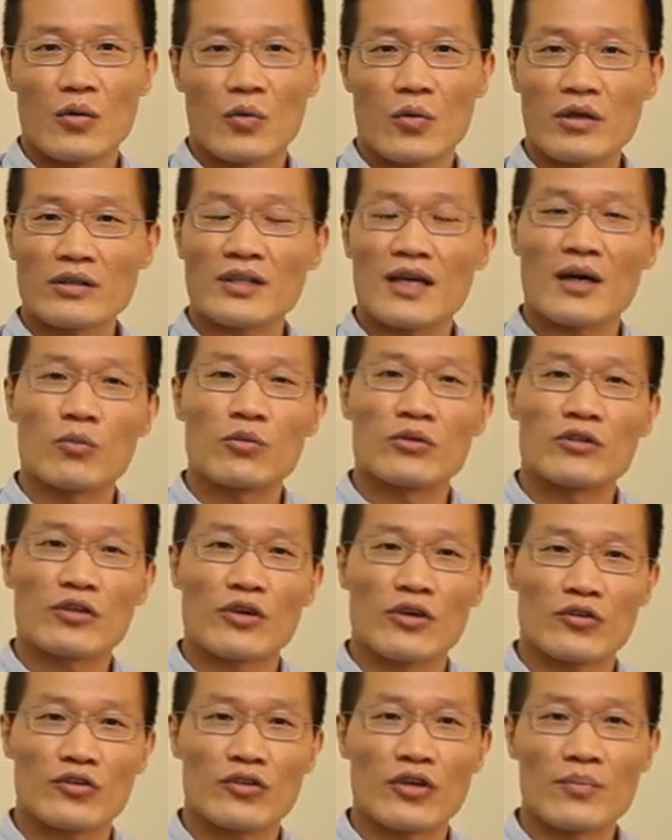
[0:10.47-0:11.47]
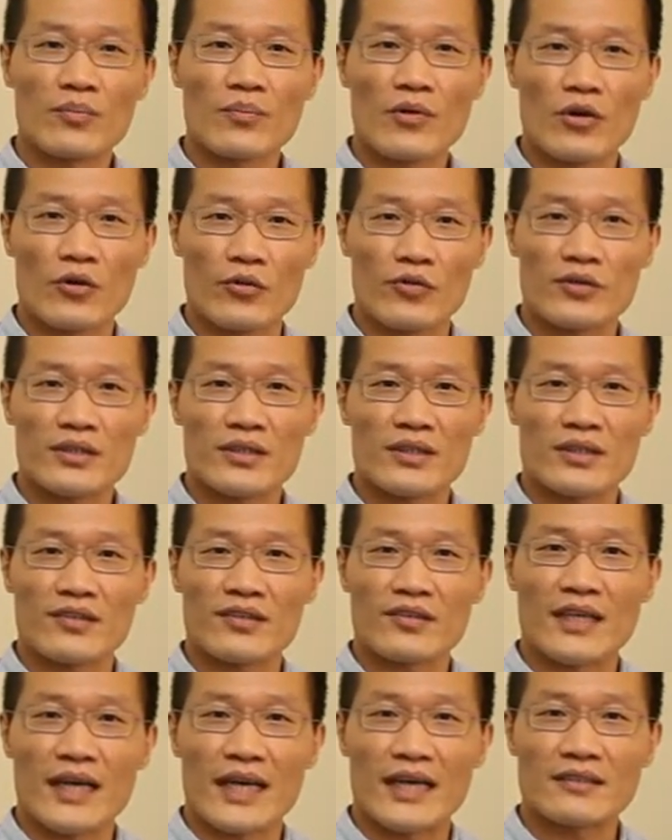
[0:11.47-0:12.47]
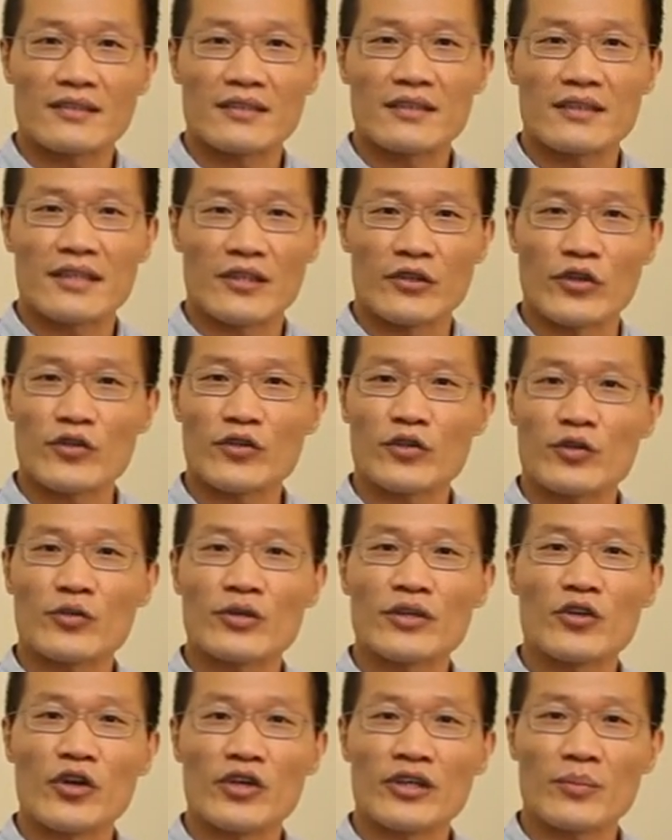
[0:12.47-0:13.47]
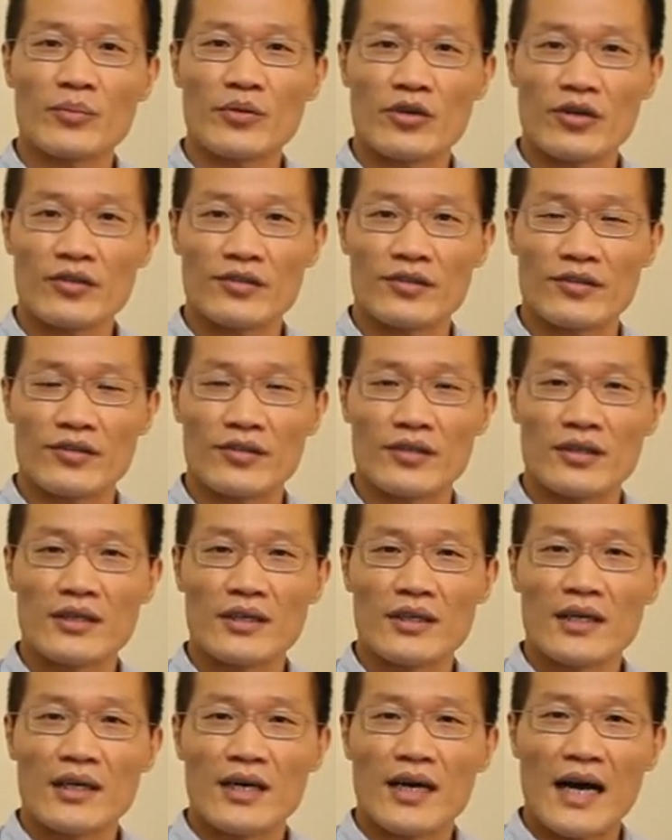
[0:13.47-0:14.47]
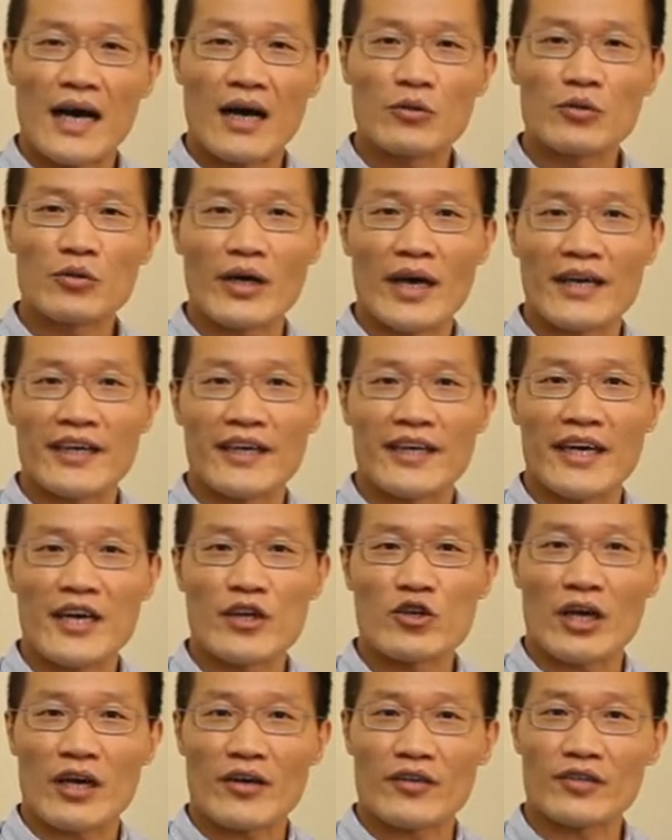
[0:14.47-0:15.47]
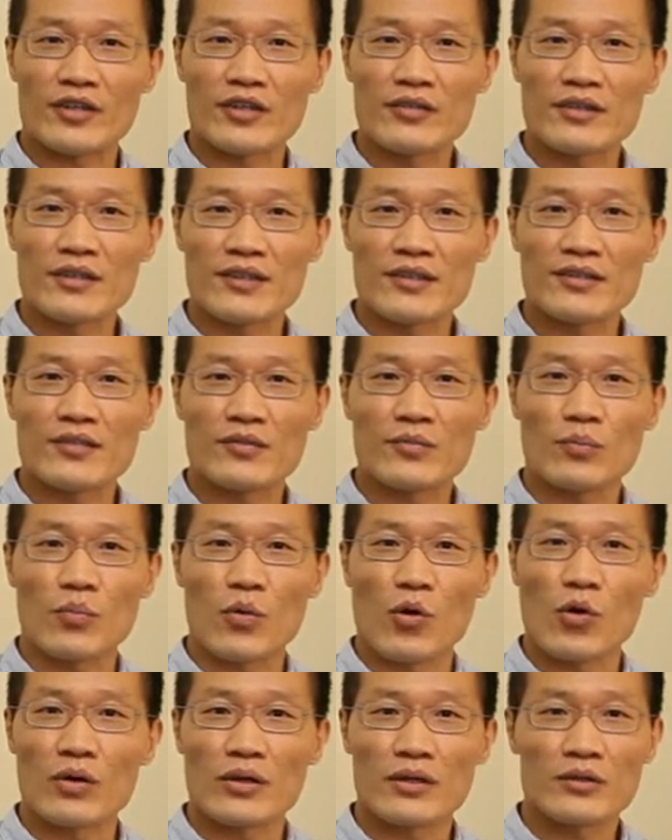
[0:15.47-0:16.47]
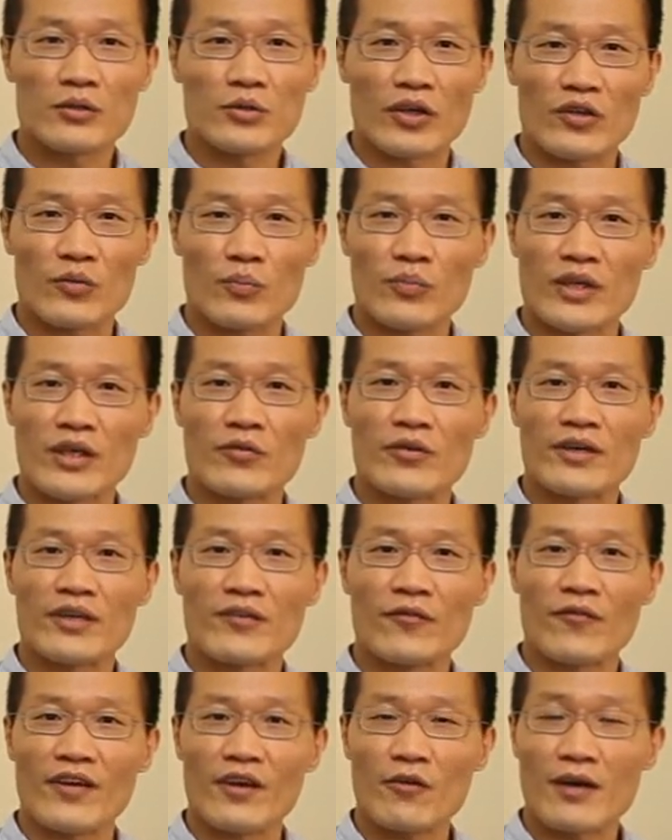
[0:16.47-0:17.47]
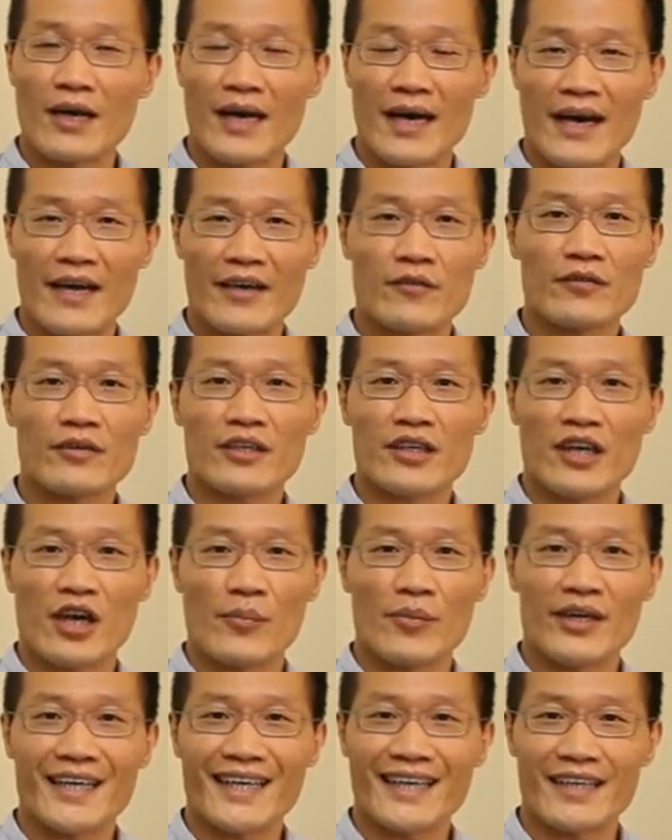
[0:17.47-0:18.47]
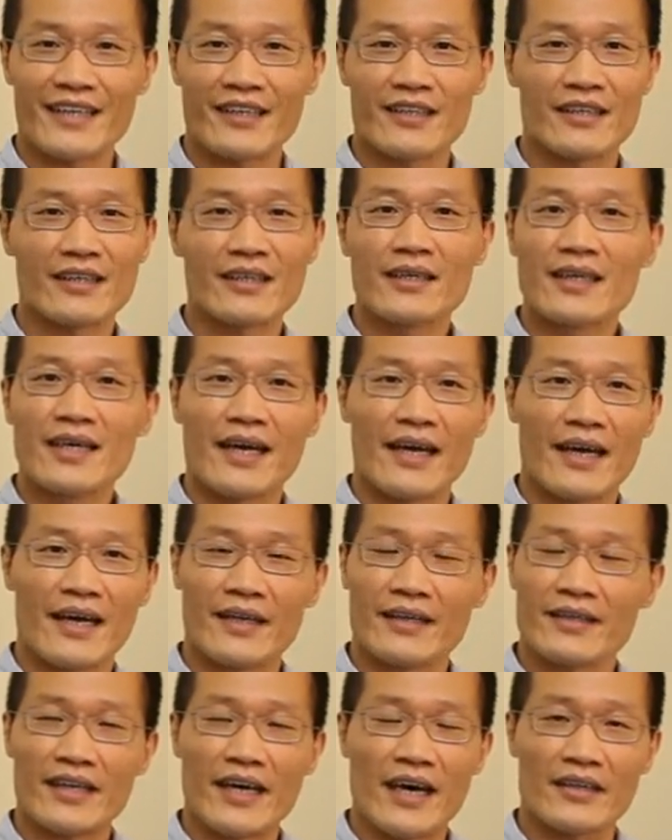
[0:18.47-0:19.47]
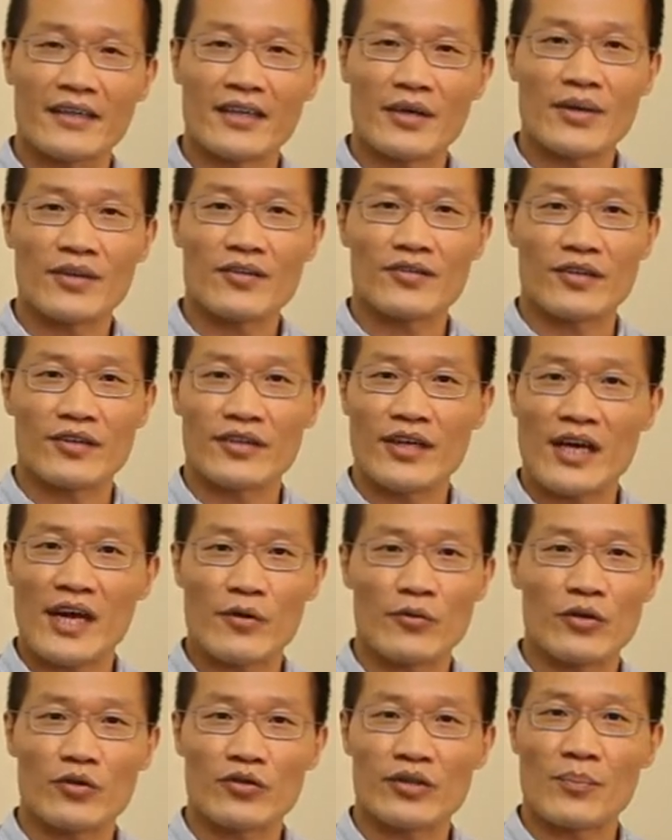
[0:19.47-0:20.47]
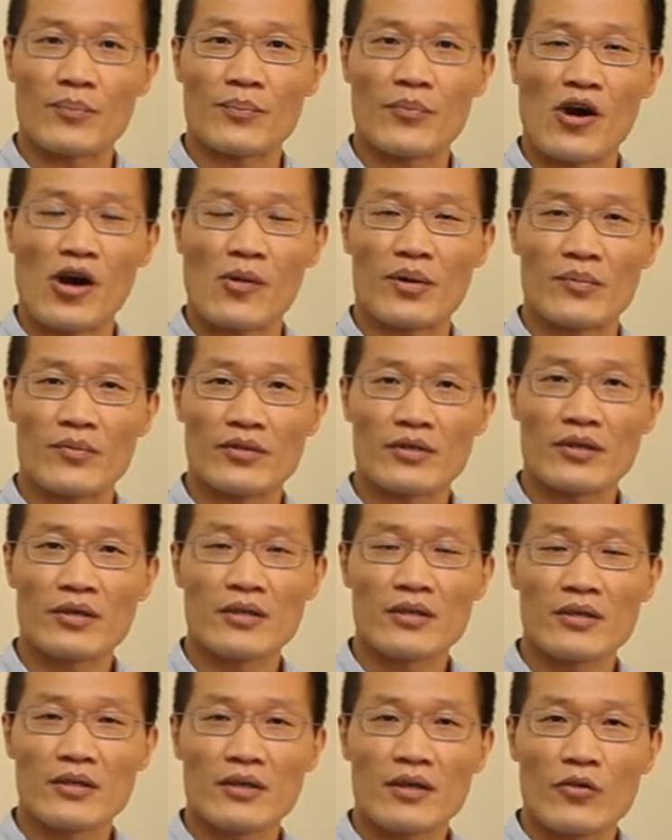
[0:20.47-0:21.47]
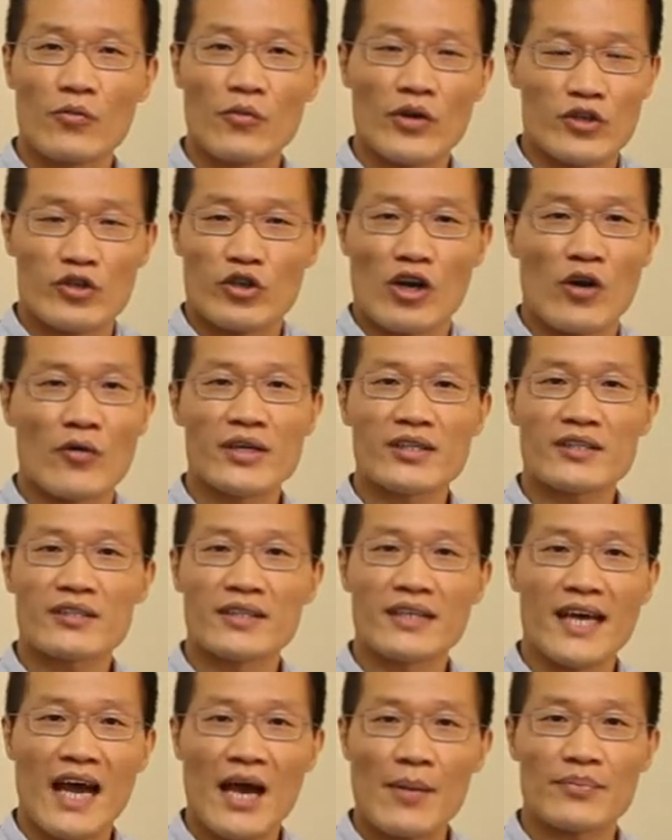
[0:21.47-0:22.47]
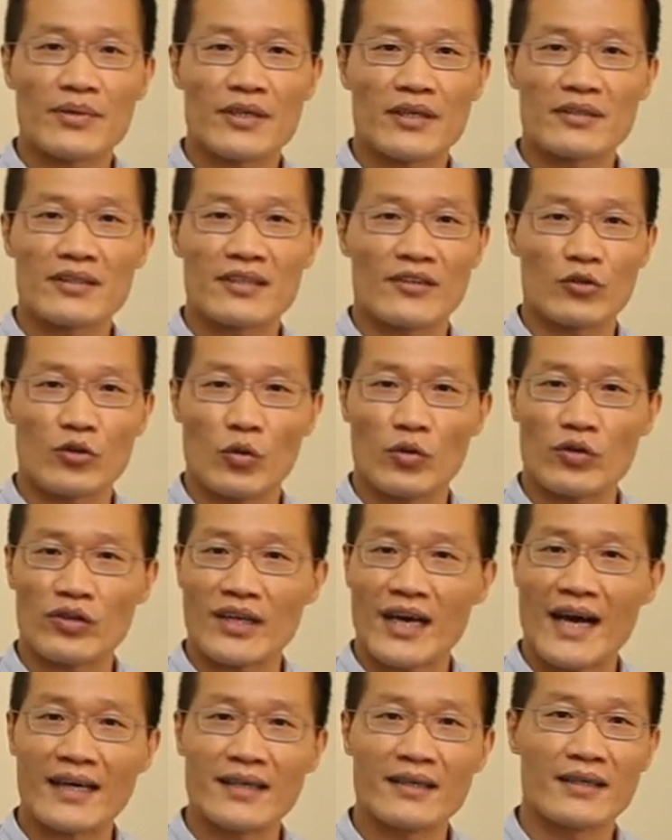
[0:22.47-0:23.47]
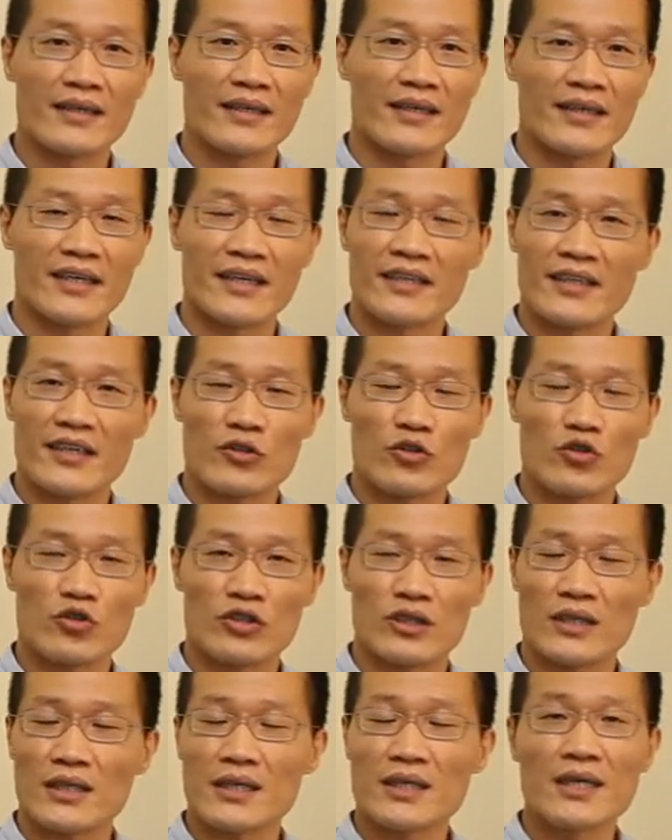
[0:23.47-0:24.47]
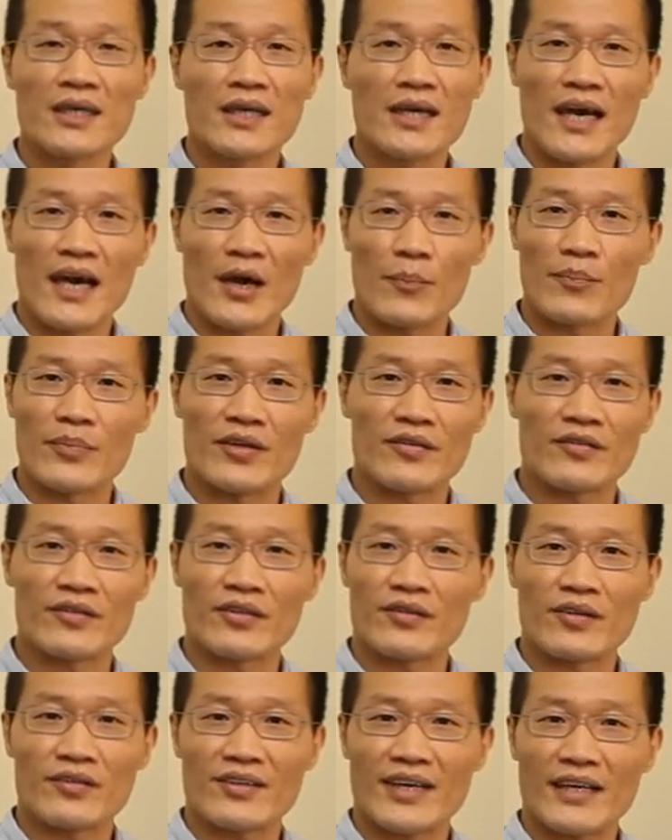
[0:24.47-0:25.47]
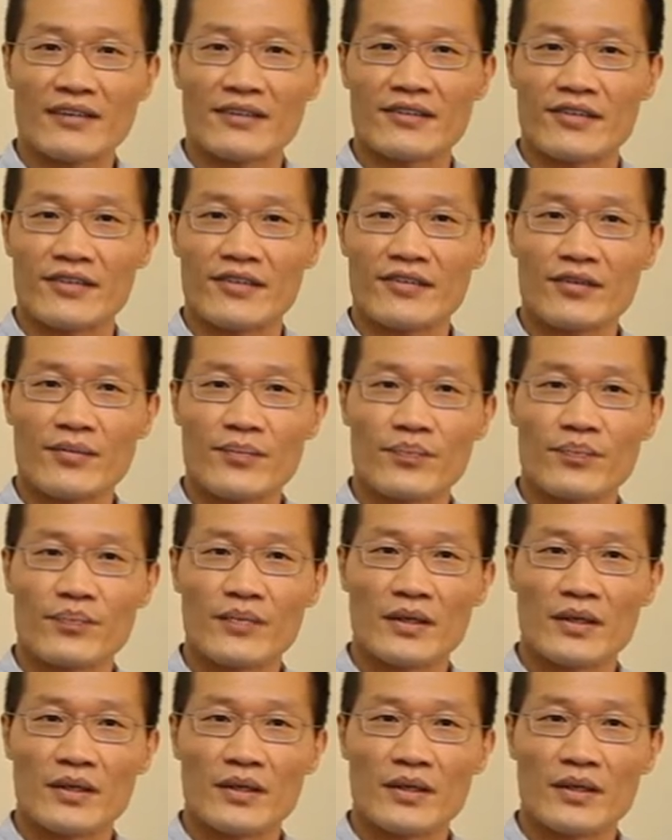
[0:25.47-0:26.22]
What I would concern most is that in the student learning process, how to engage our students more to experience real-life, complicated, and dynamic scenarios and problems, which currently happen in society, industry, and business settings.